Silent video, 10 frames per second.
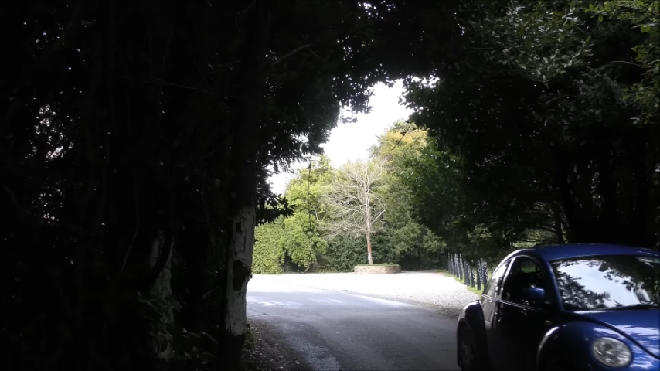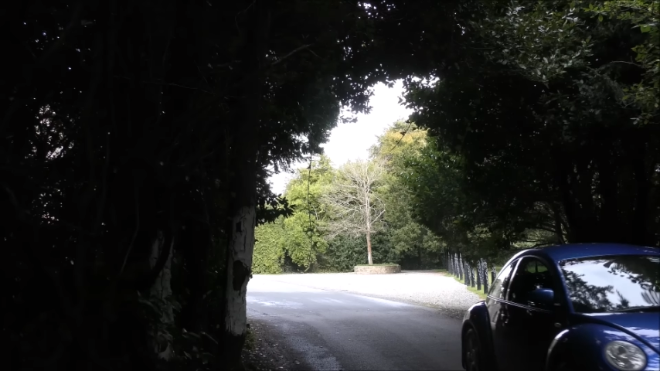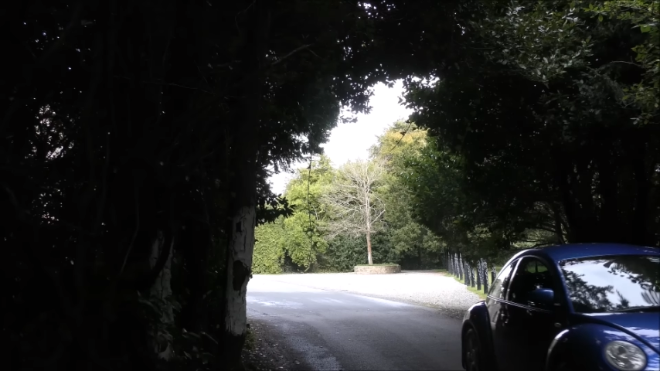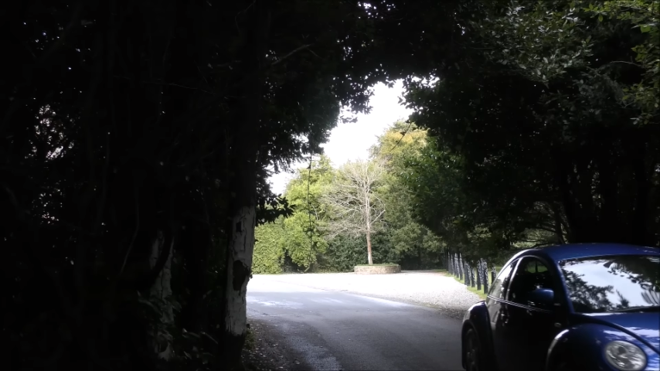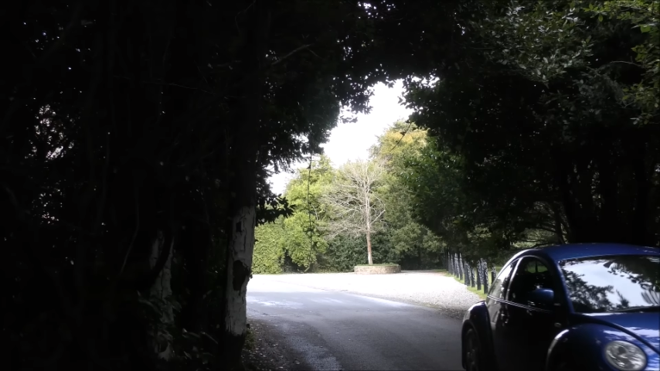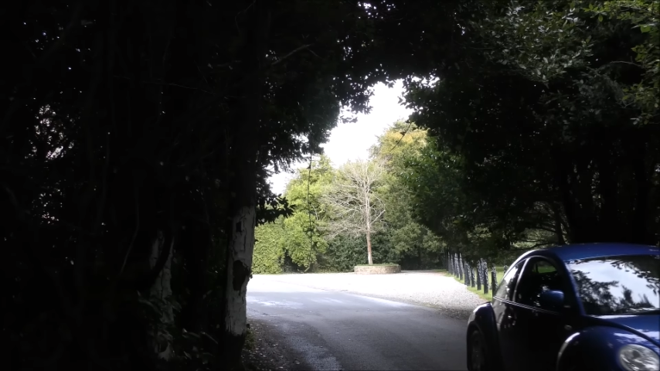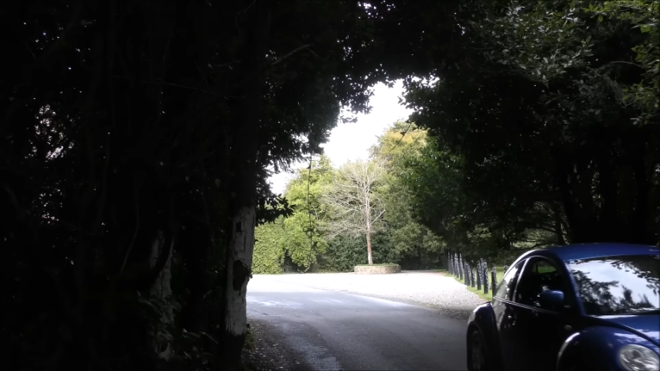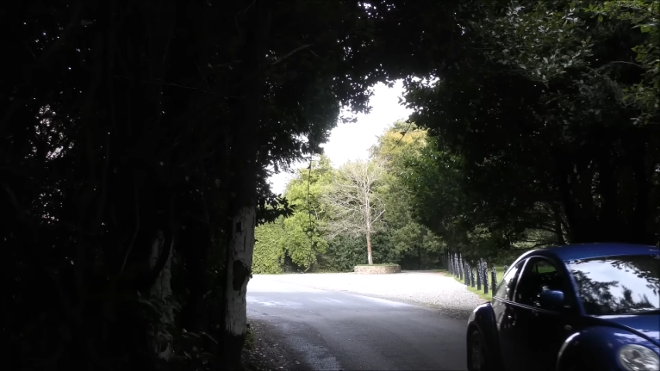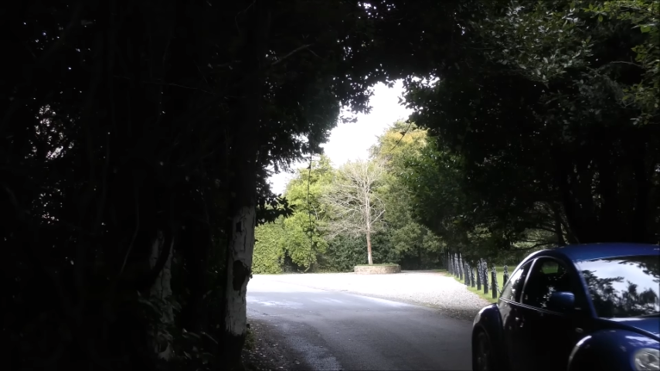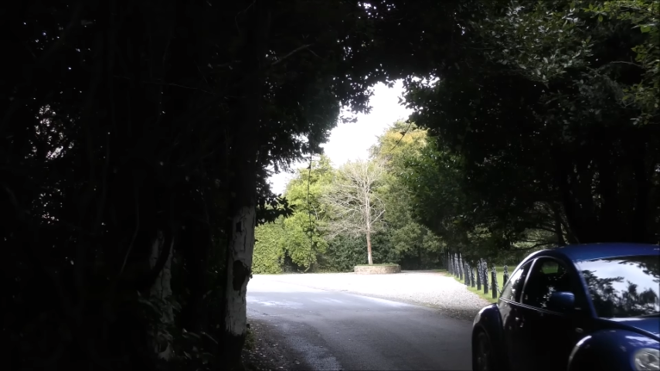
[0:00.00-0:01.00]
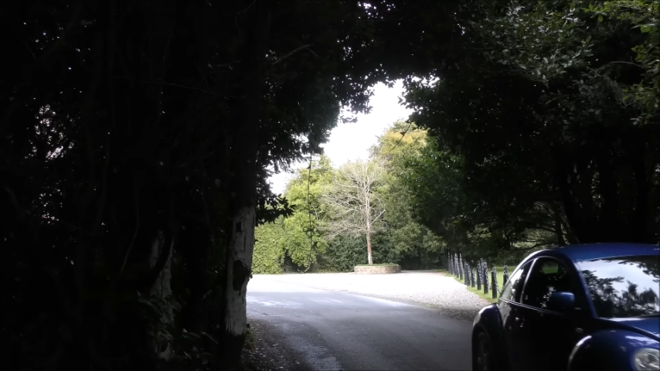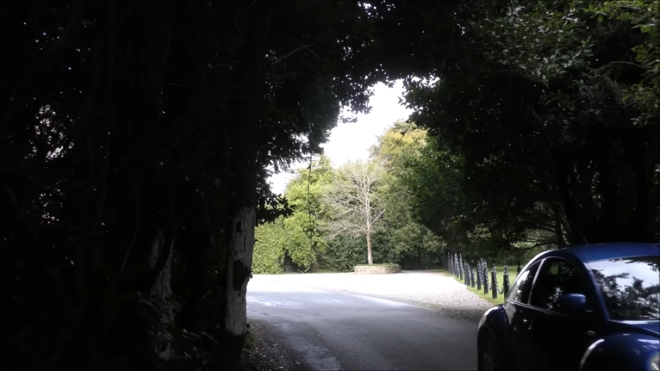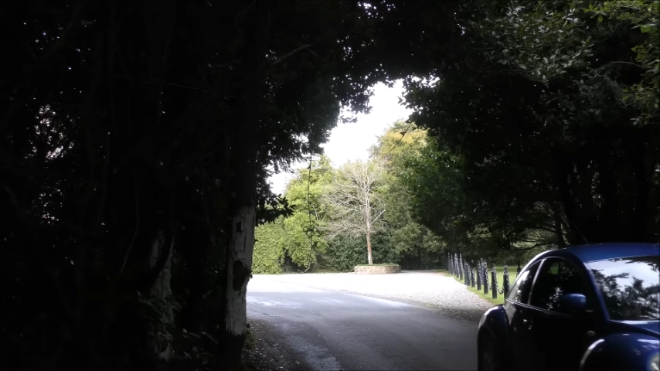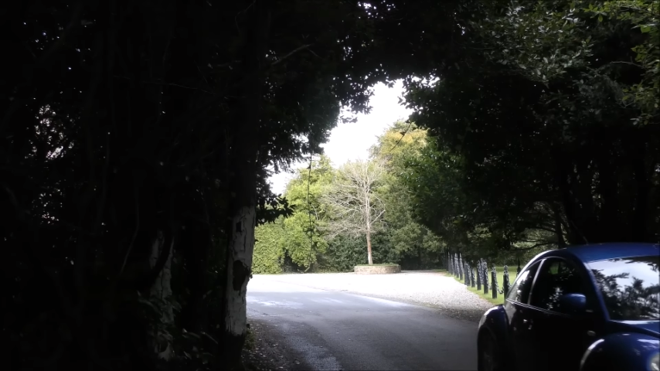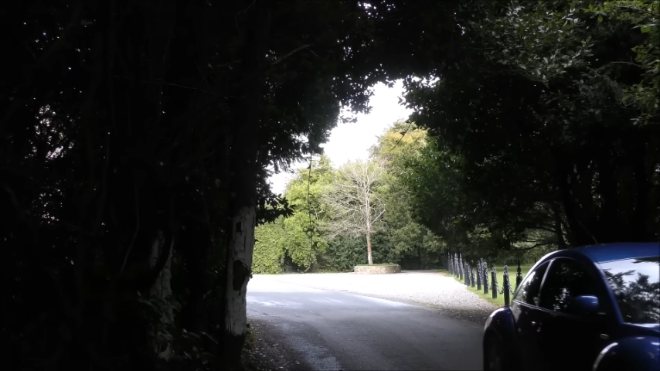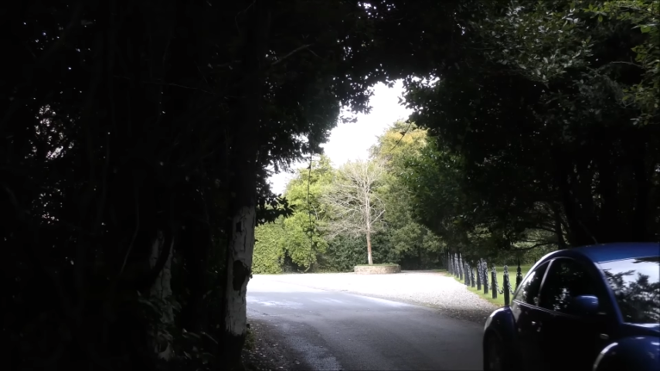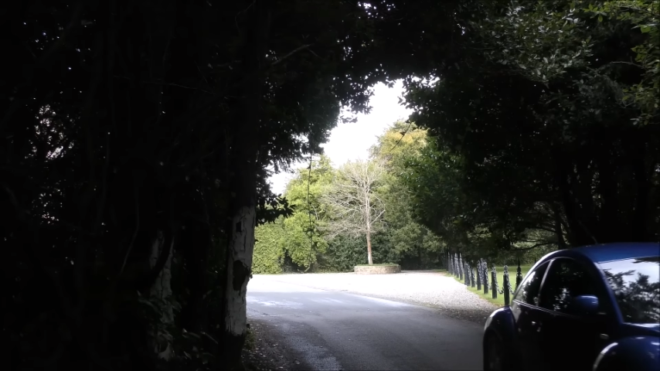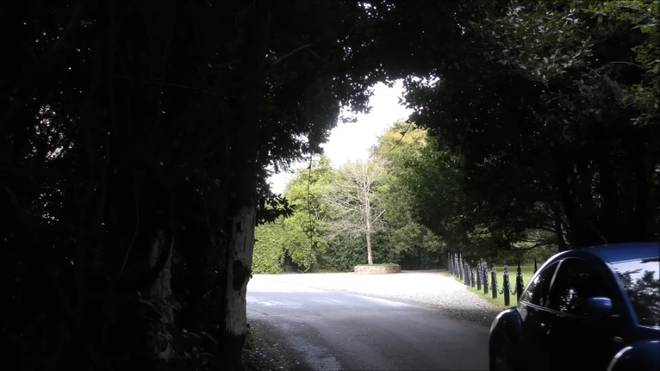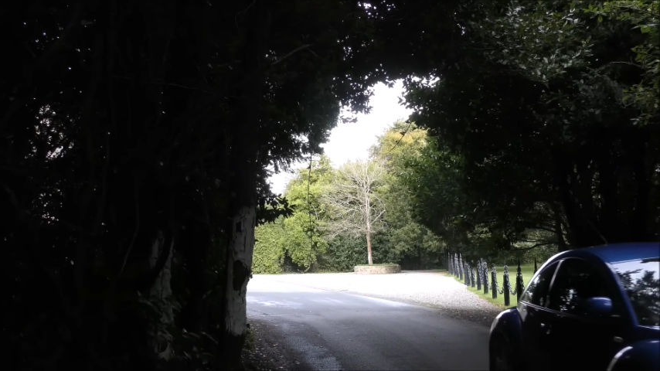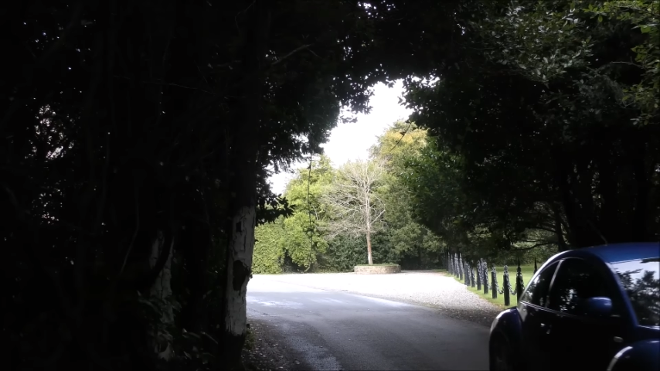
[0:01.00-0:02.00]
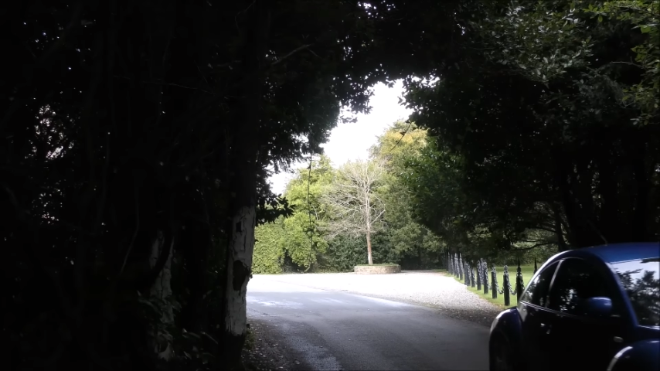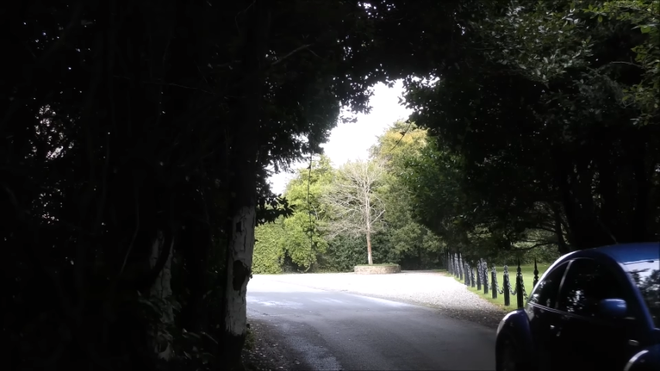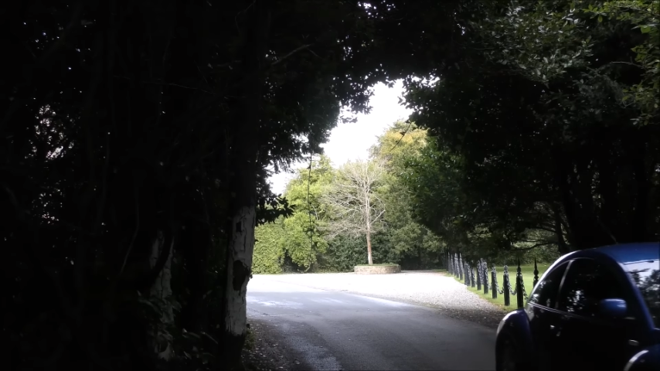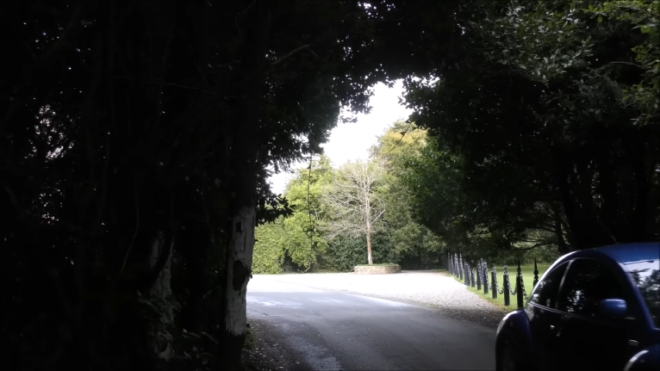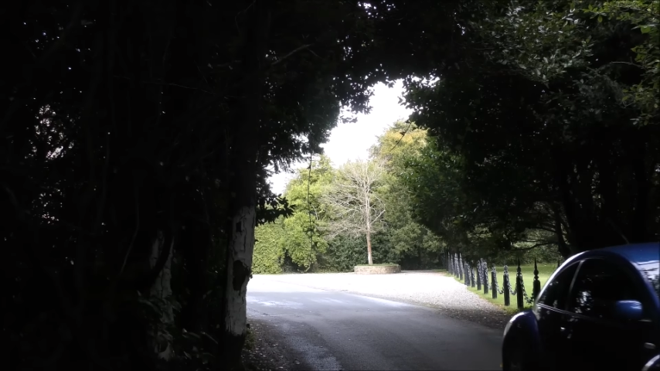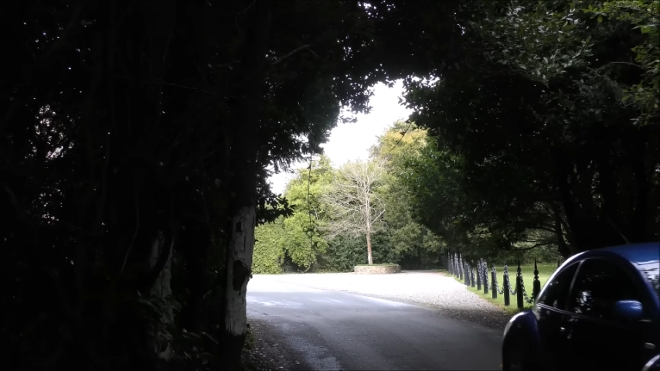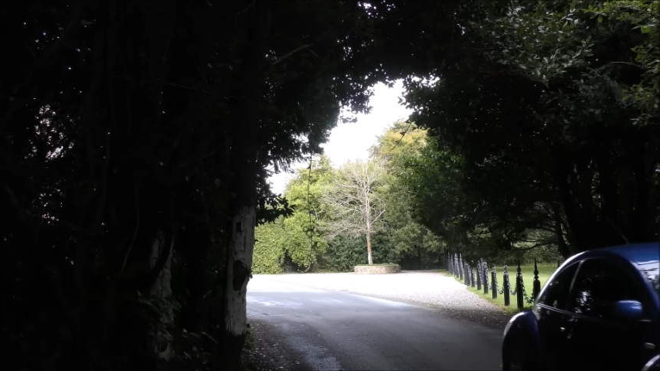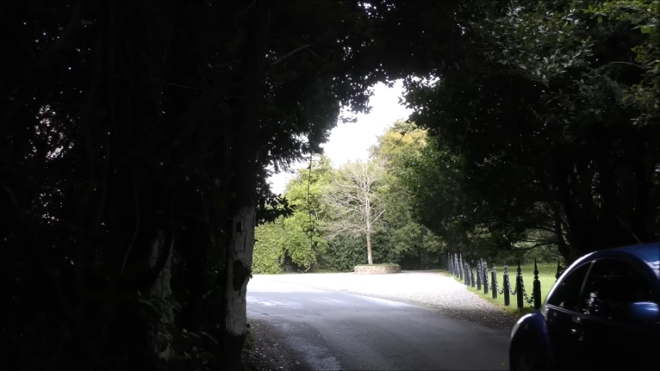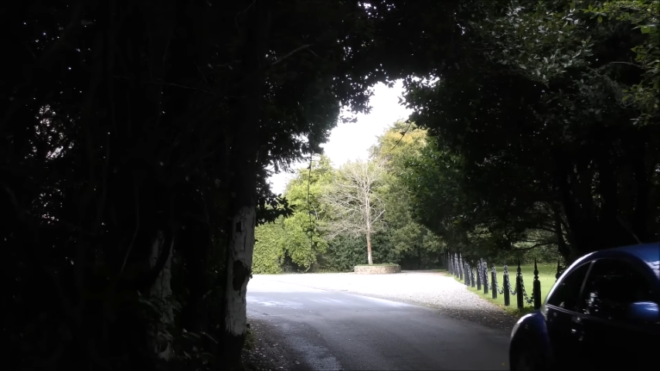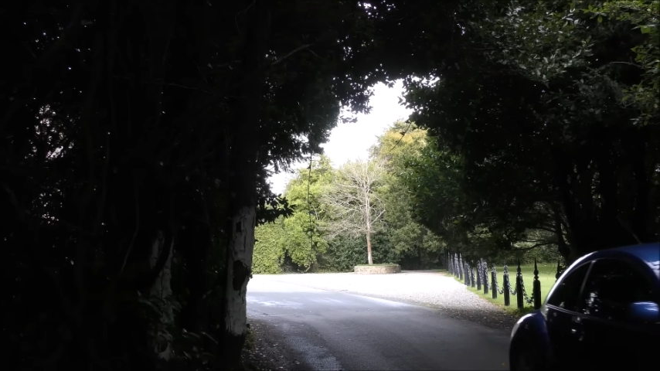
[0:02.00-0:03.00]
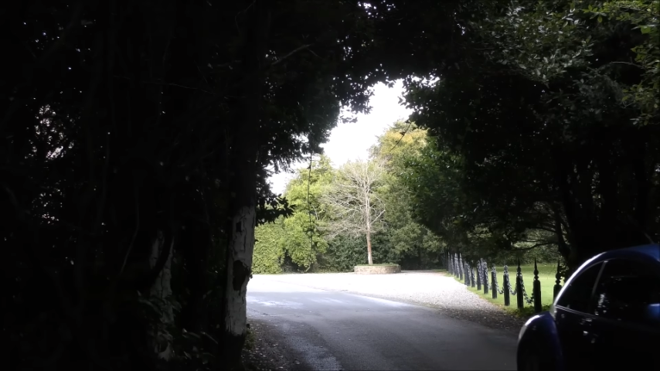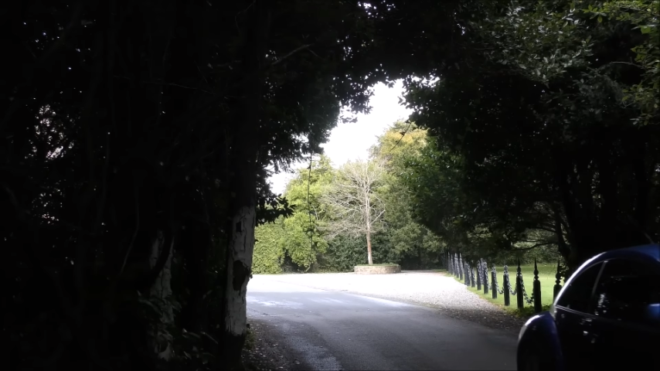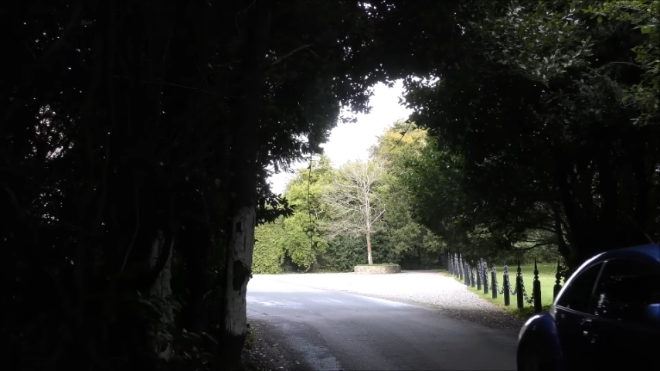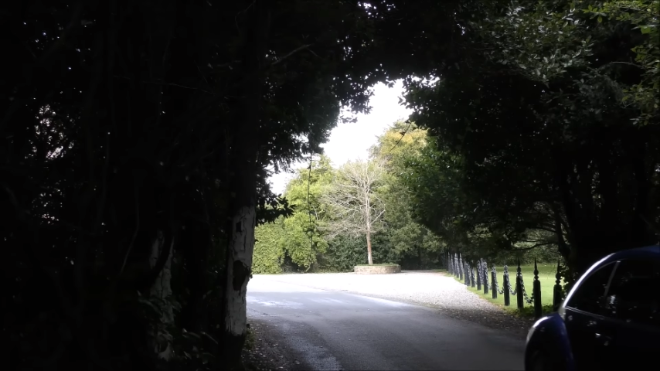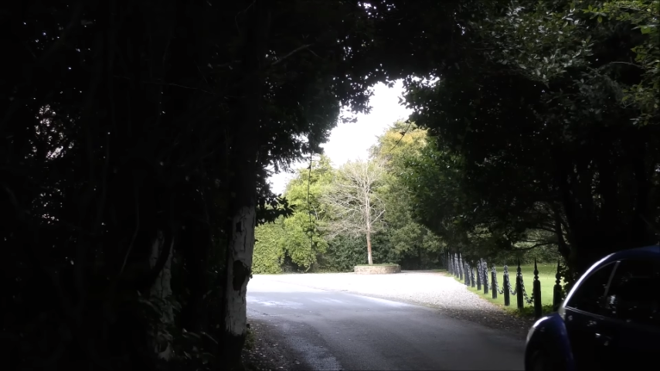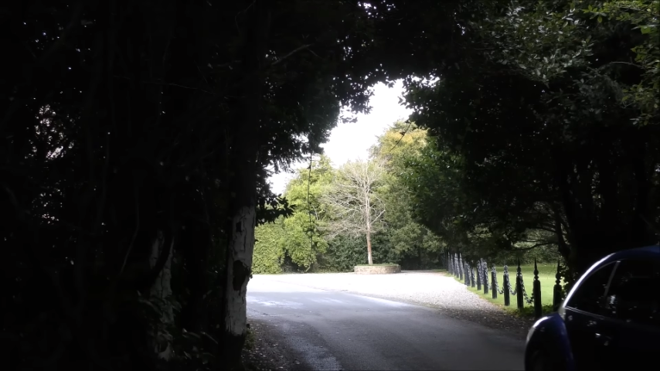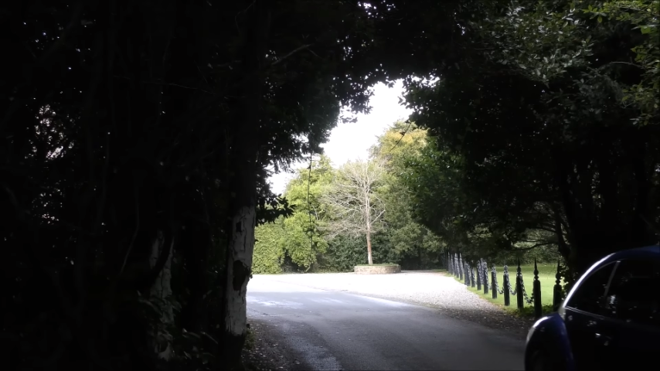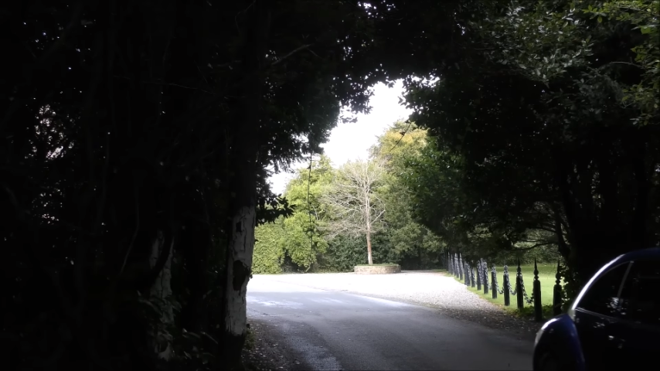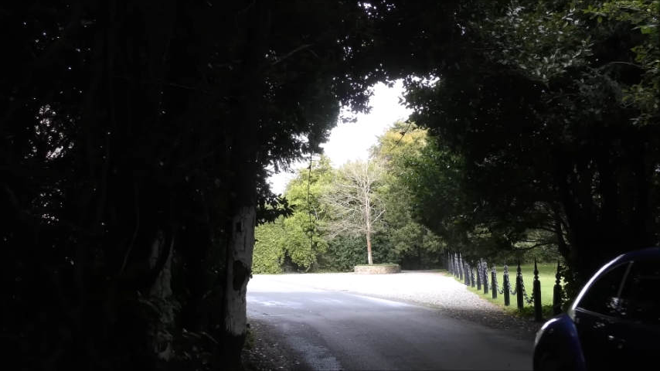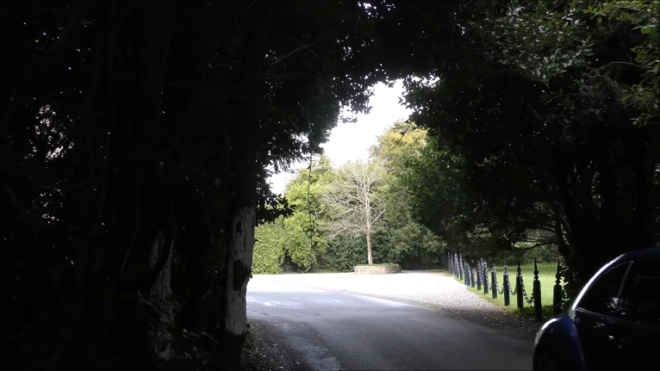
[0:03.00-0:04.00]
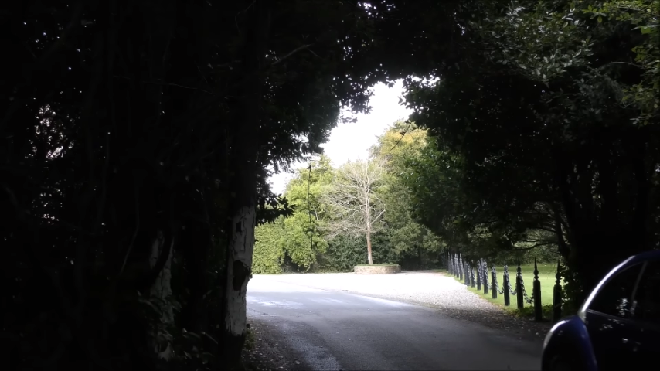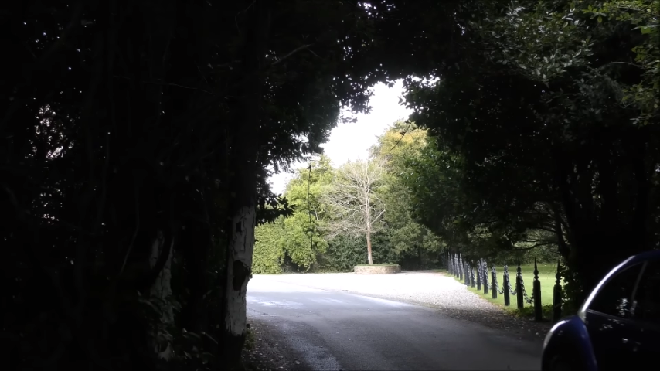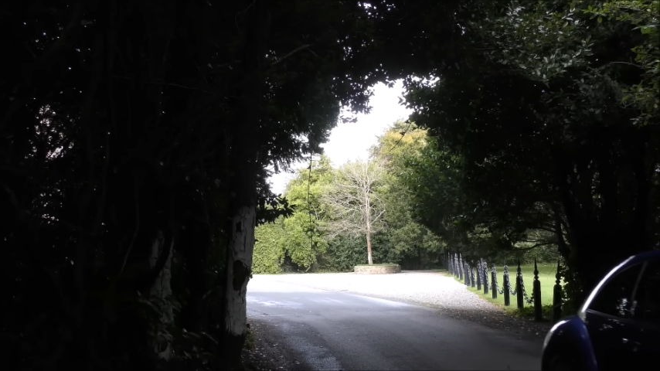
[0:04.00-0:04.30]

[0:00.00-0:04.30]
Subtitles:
(no speaker visible)